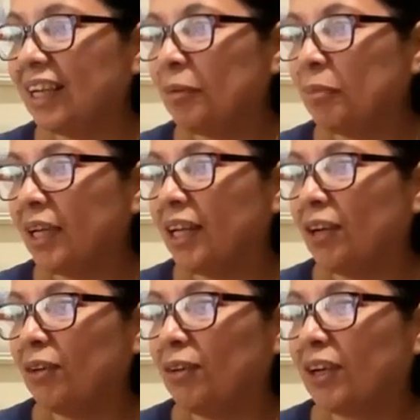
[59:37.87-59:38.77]
Ya
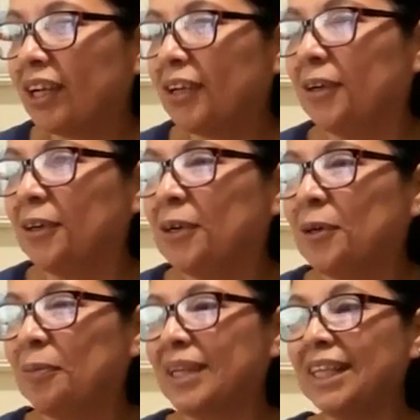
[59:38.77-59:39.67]
me lo creo
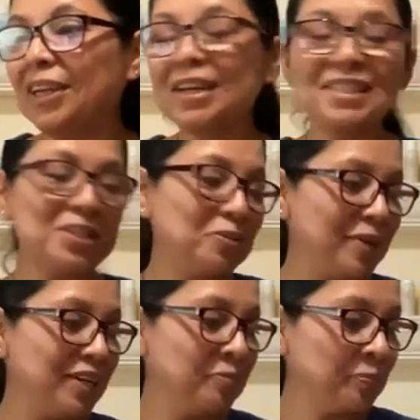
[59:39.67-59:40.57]
comer. ¿Ya te lo quieres
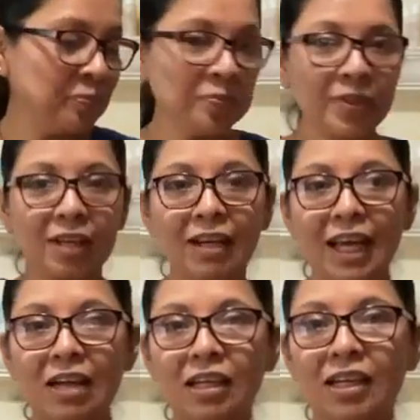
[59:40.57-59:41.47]
comer?
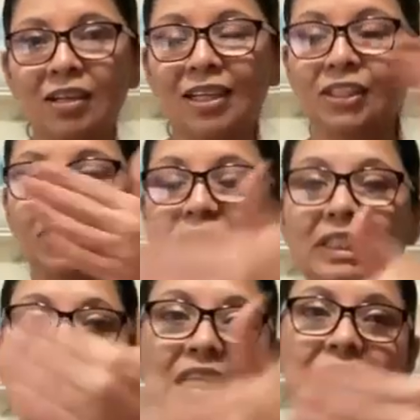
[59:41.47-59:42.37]
Okay, I'll cut you
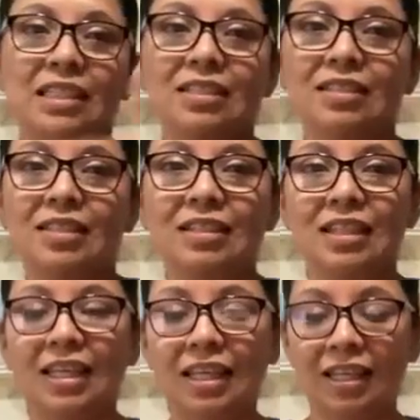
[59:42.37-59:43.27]
a slice and
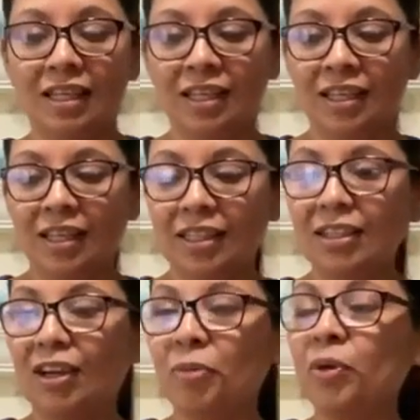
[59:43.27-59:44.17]
I'll take it.
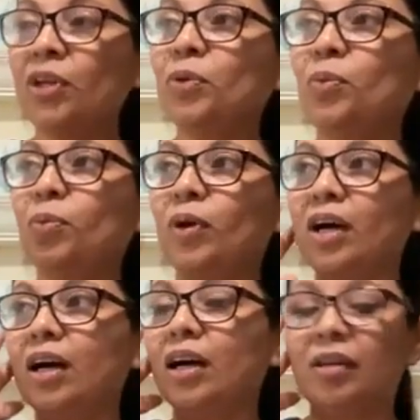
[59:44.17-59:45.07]
So I'm going to
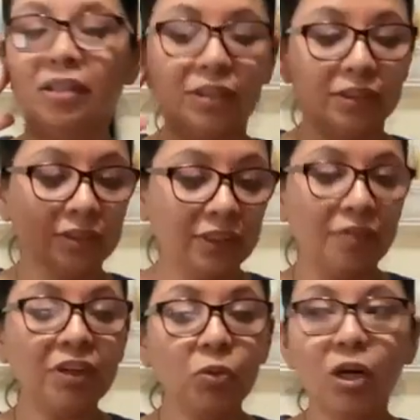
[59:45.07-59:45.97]

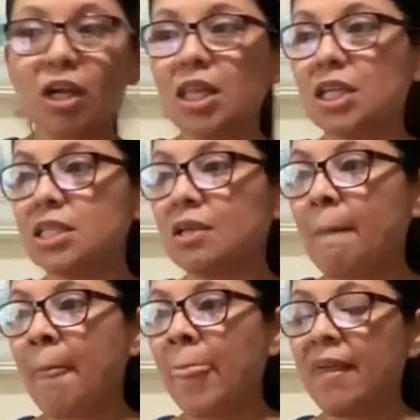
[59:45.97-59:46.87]
definitely work on this,
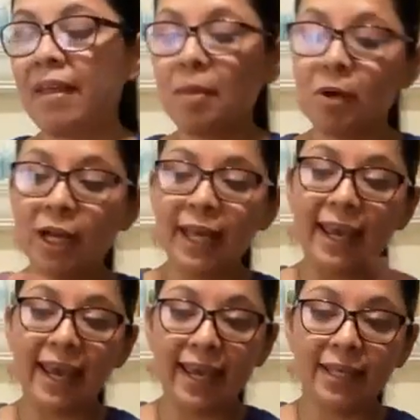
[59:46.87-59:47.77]
and I'm going
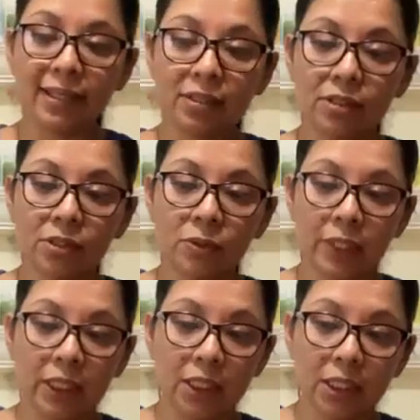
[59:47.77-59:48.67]
to add it
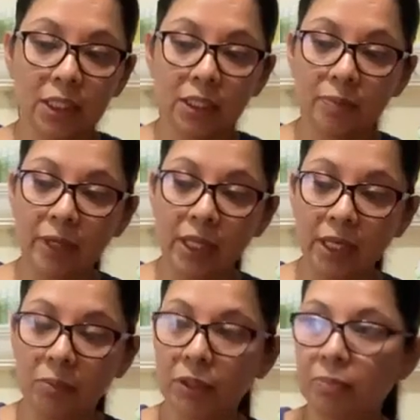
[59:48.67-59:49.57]
to it, and
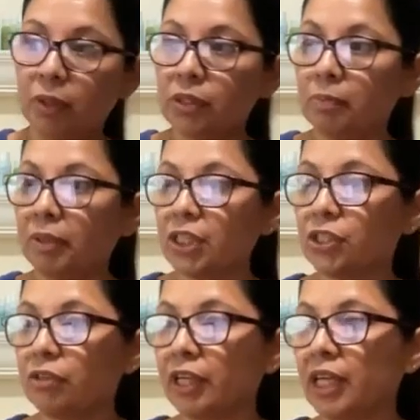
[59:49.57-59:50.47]
then I'm going to post a
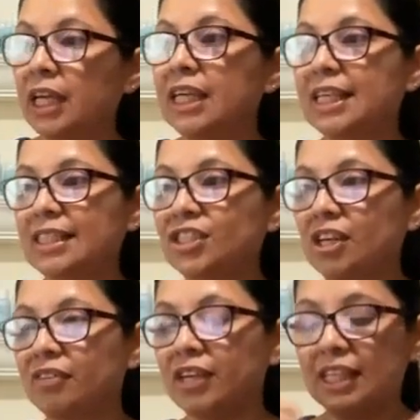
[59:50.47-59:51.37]
picture, okay? Yes,
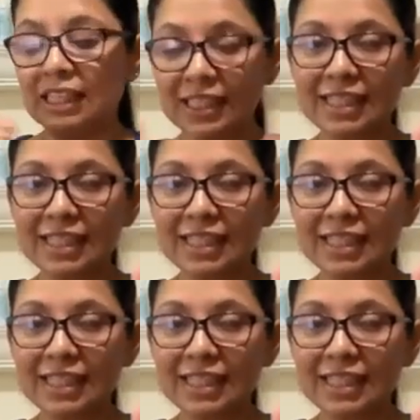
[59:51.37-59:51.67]
Jennifer.